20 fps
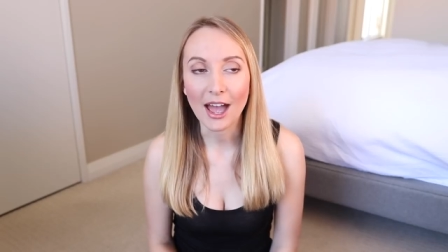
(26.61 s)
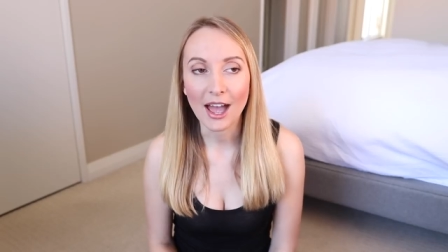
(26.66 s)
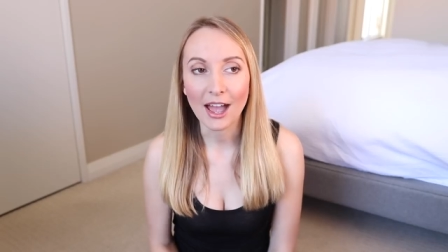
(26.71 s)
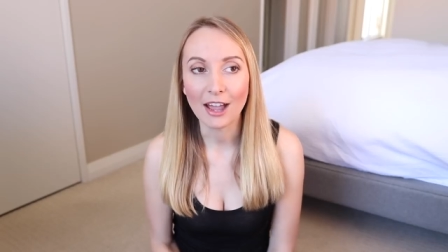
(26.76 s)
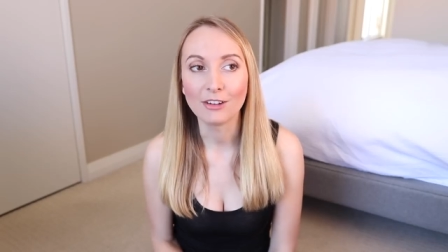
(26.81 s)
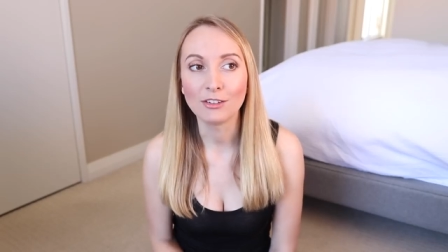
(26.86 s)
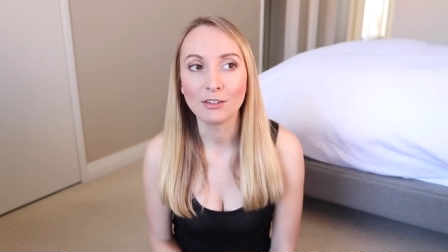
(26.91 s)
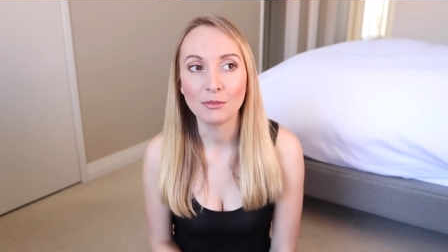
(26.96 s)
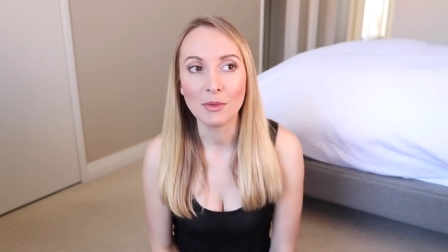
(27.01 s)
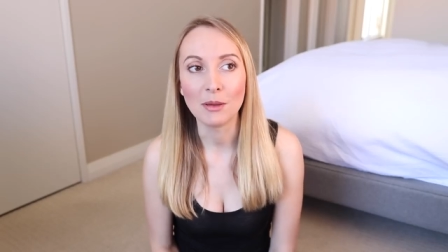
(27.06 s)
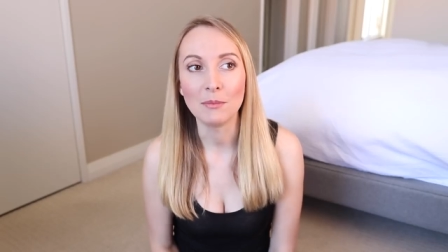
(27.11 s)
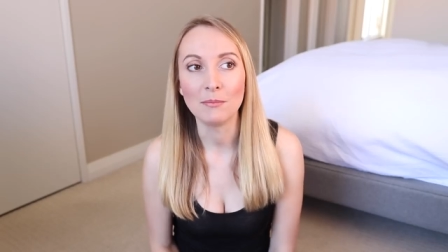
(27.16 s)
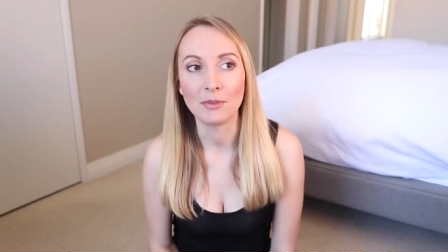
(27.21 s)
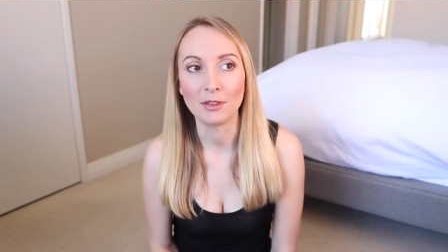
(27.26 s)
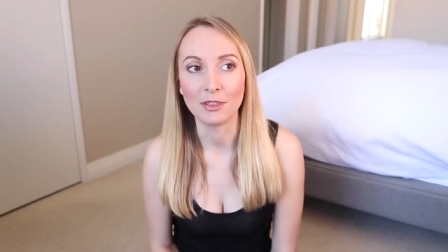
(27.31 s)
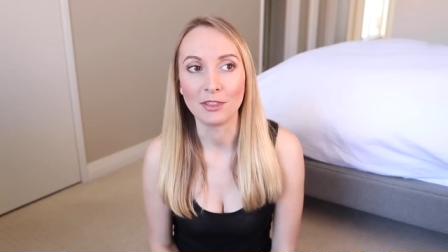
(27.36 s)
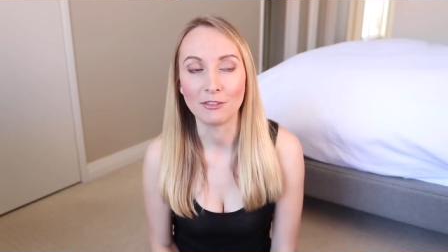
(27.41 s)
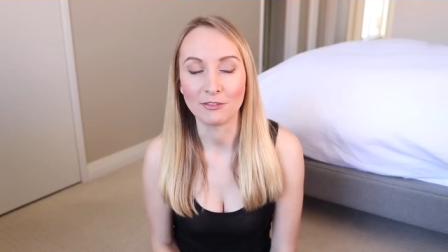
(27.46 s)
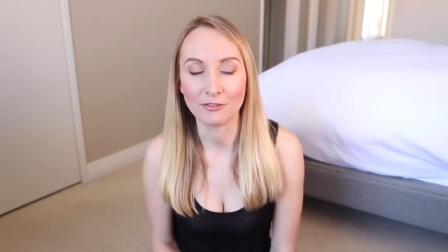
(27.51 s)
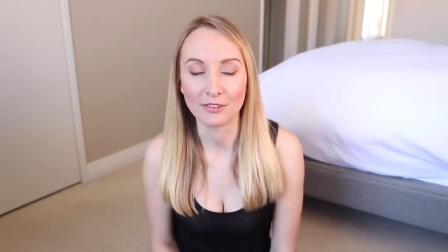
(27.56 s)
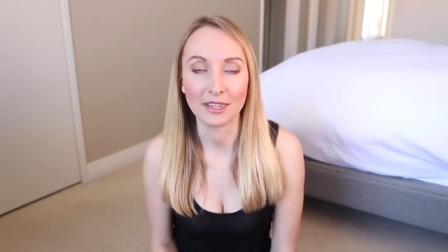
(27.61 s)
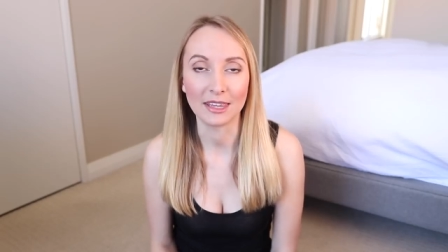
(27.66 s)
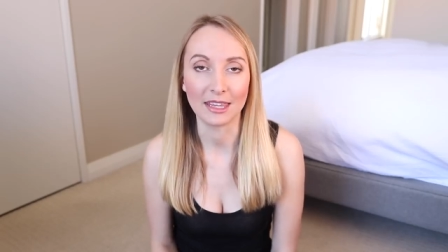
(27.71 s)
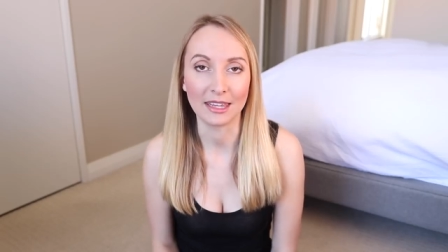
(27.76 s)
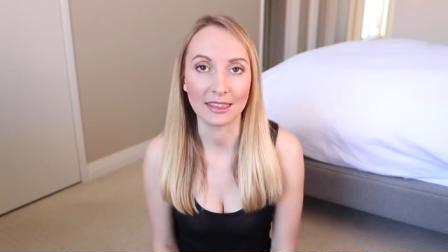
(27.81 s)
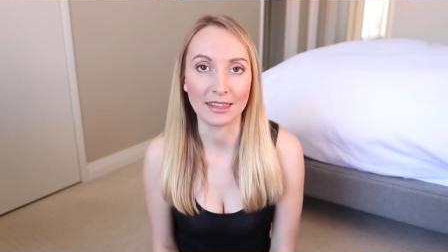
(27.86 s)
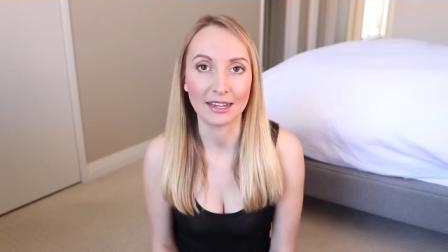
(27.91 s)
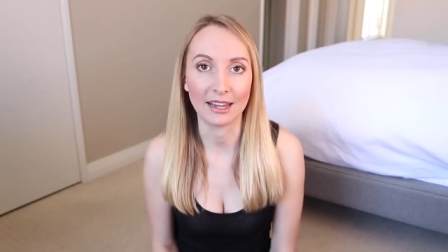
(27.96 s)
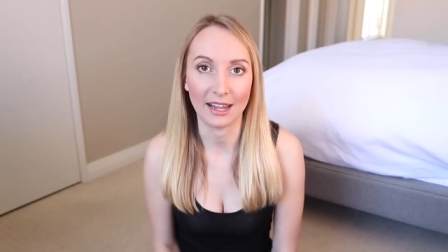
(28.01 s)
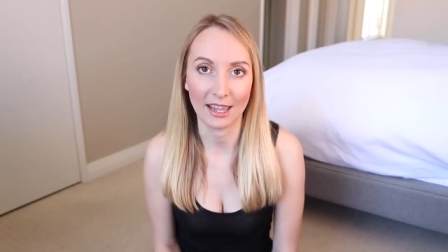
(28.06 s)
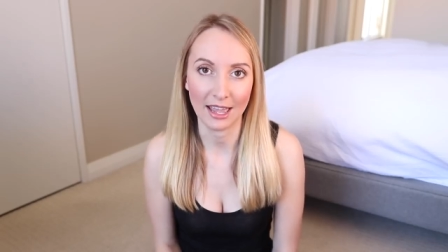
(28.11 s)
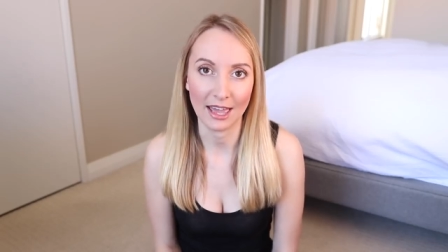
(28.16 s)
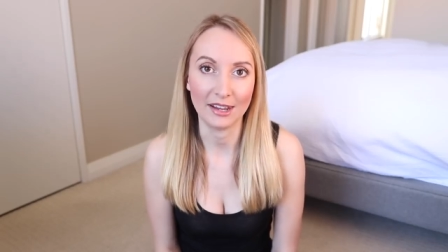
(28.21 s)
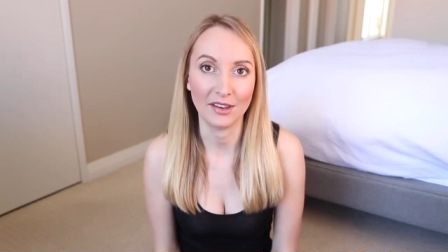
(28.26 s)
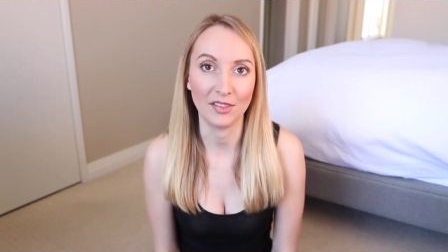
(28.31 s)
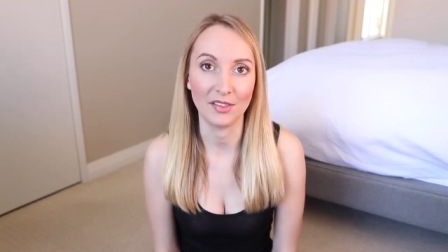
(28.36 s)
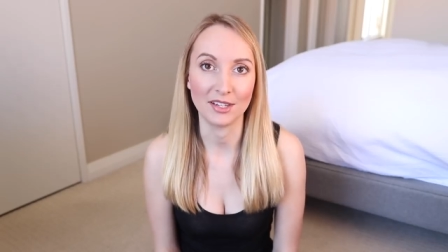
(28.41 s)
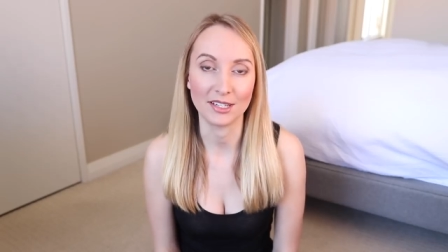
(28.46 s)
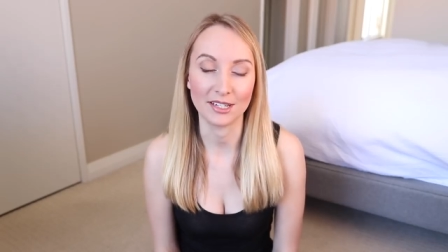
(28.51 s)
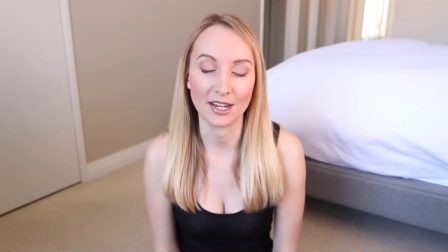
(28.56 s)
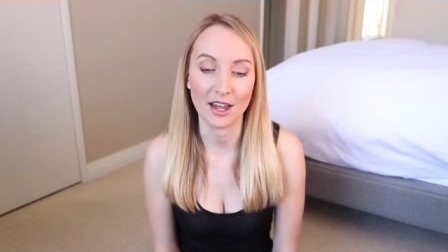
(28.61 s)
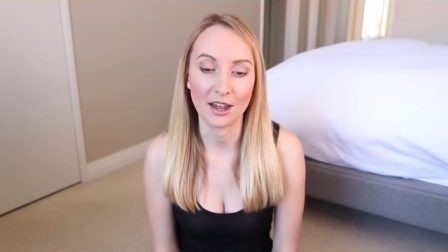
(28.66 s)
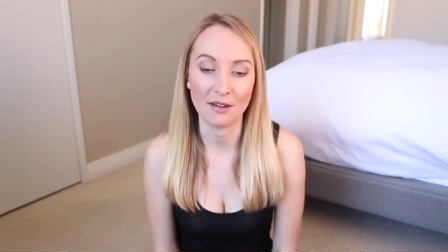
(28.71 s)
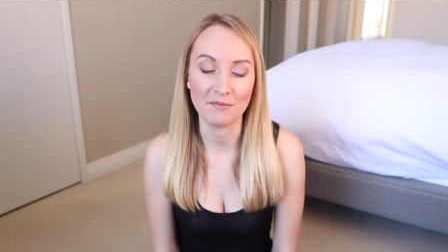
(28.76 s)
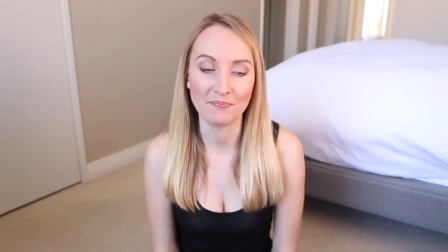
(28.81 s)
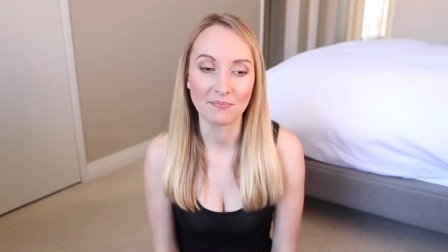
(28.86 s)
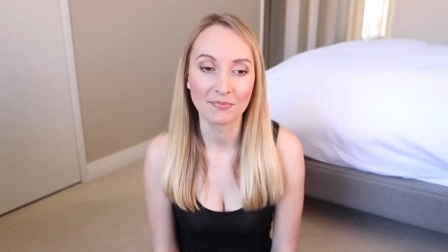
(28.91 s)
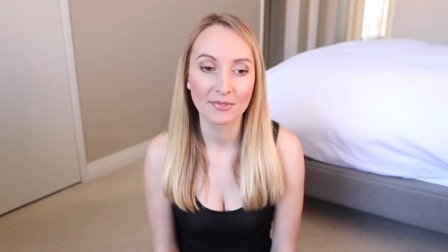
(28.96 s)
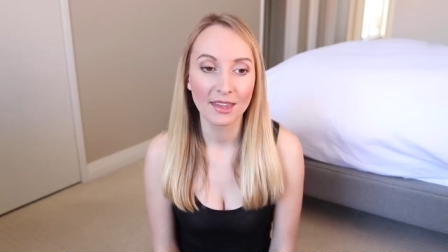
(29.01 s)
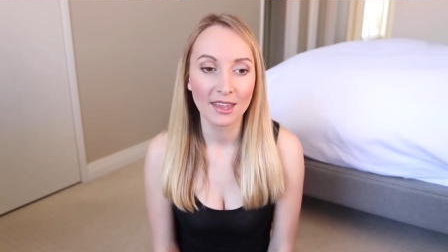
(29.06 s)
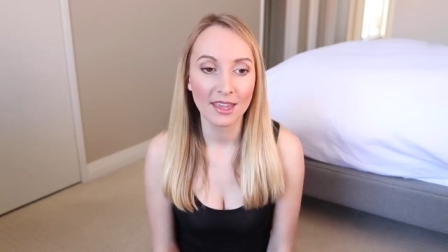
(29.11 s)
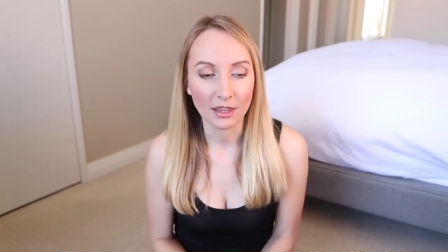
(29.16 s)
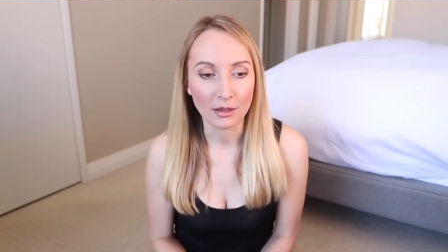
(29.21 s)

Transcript: I remember the feeling that I had at the time.